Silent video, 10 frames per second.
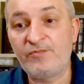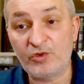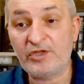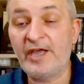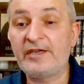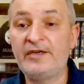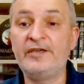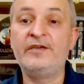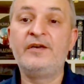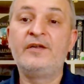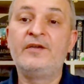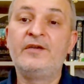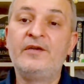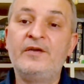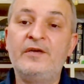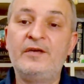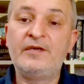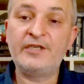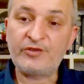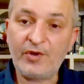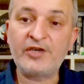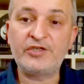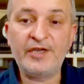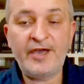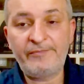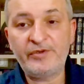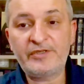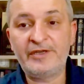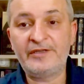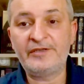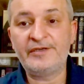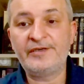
most likely this tragedy happened and